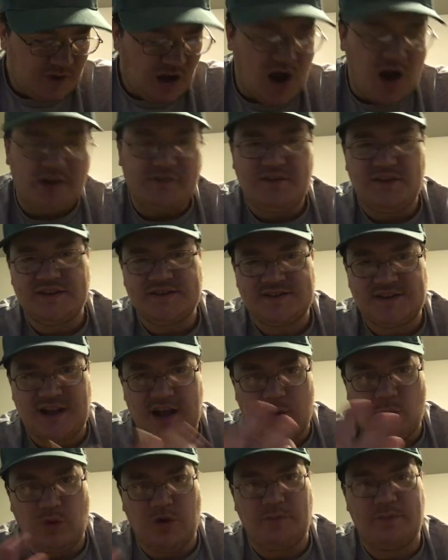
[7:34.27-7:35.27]
Obviously,
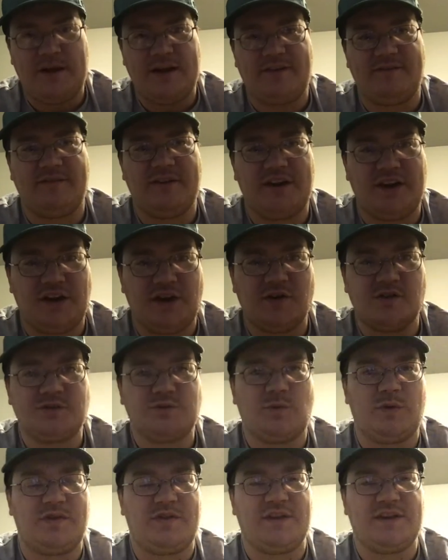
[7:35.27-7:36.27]
I will make
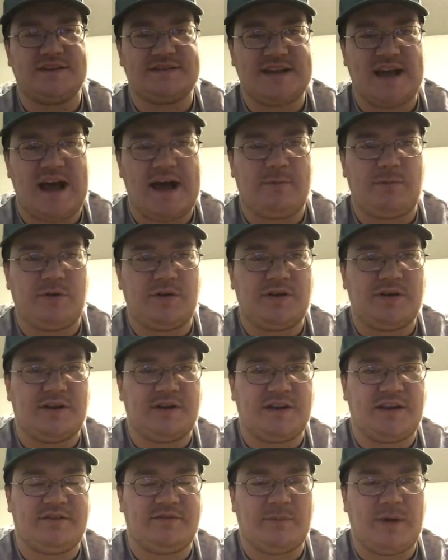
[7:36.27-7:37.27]
videos when things happen
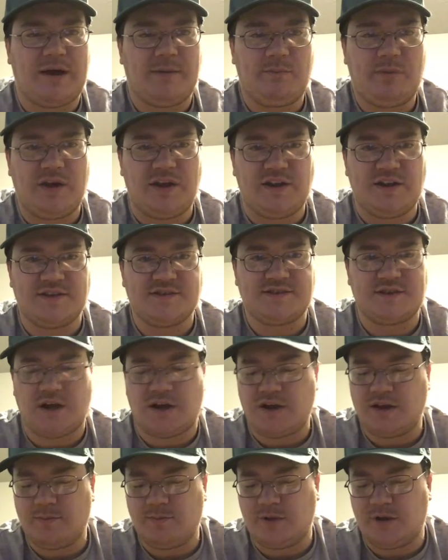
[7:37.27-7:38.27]
and give my opinions
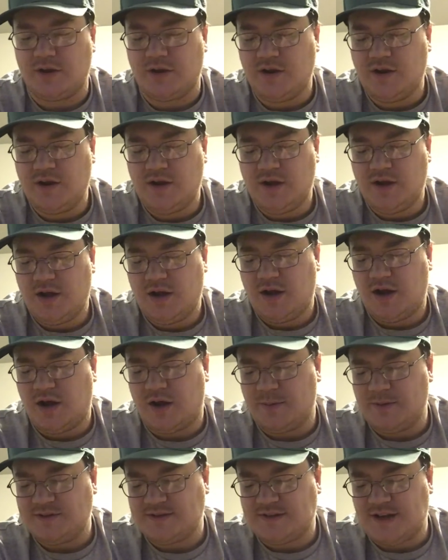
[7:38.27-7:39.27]
on it, but
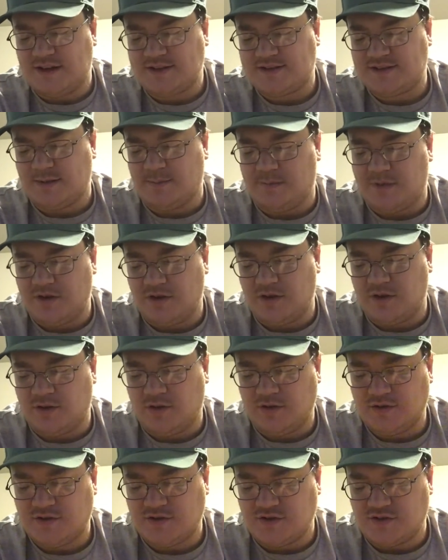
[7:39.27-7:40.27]
it's not something
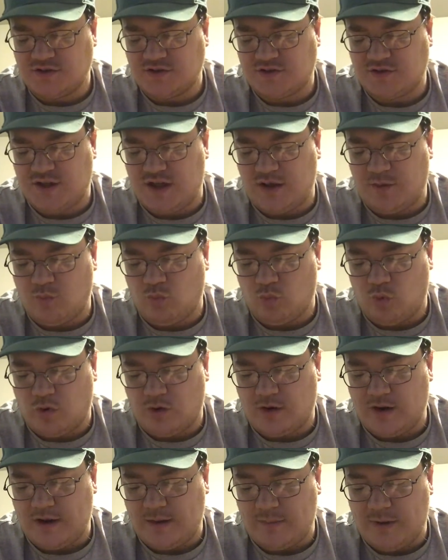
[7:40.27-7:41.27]
to just, like,
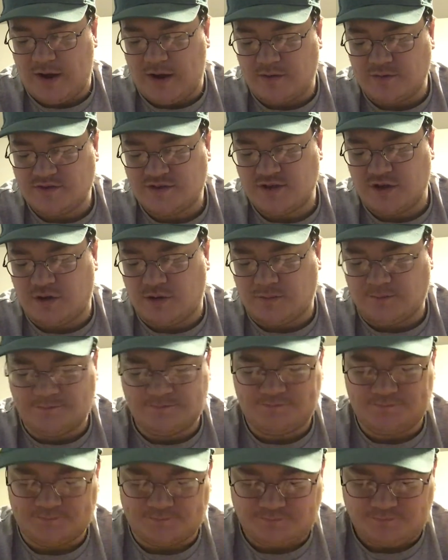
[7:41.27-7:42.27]
worry about. So
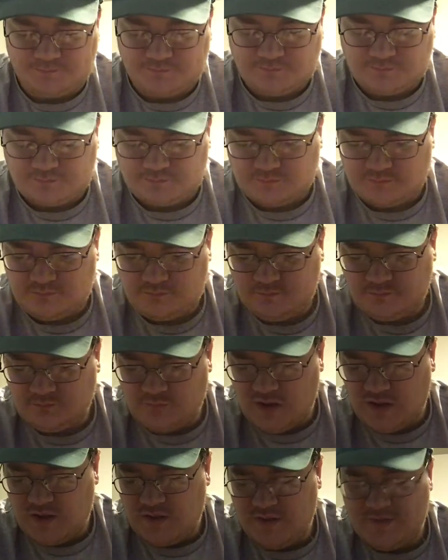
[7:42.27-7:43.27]

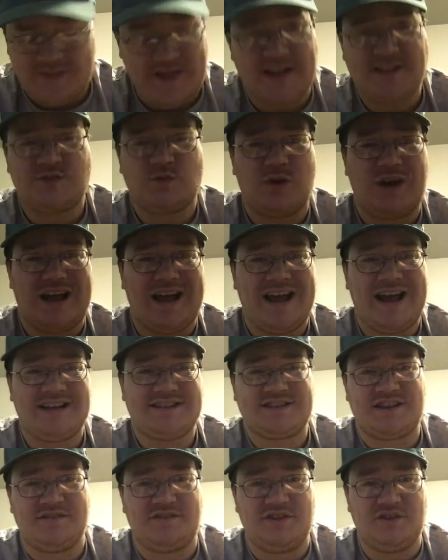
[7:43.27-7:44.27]
that's what I
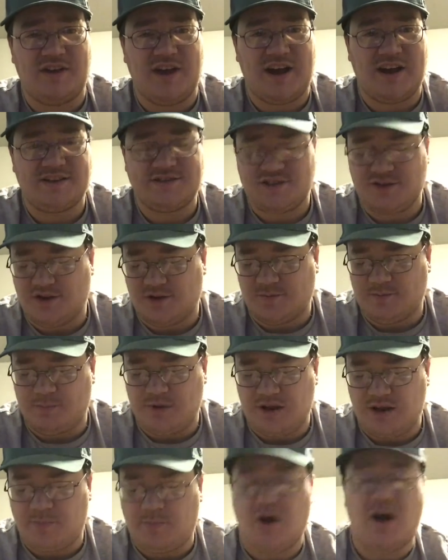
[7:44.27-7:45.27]
ask of you guys, you know.
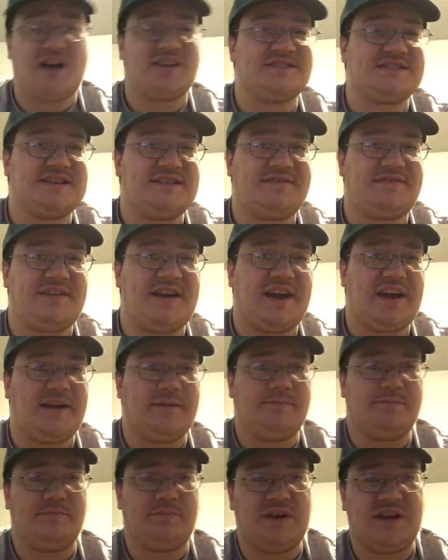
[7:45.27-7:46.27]
Be a positive
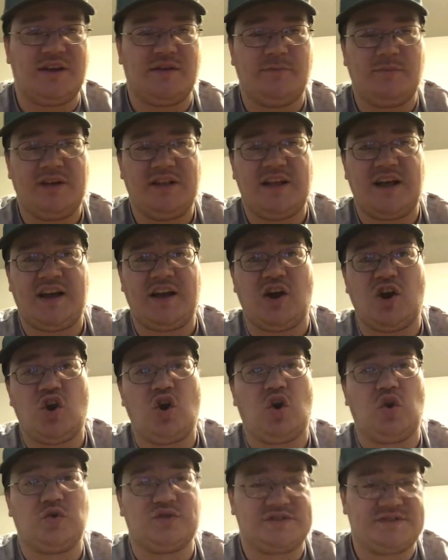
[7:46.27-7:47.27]
fan. Be like a
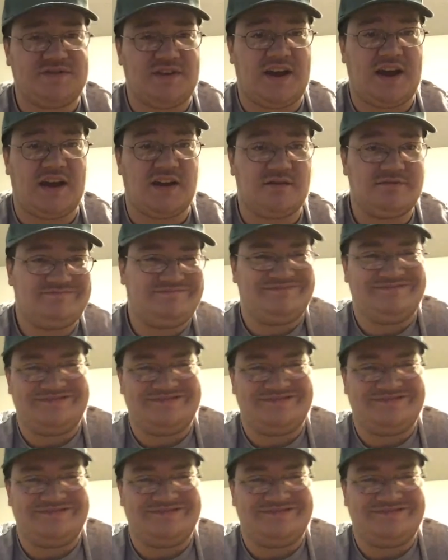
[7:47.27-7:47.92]
Colts fan.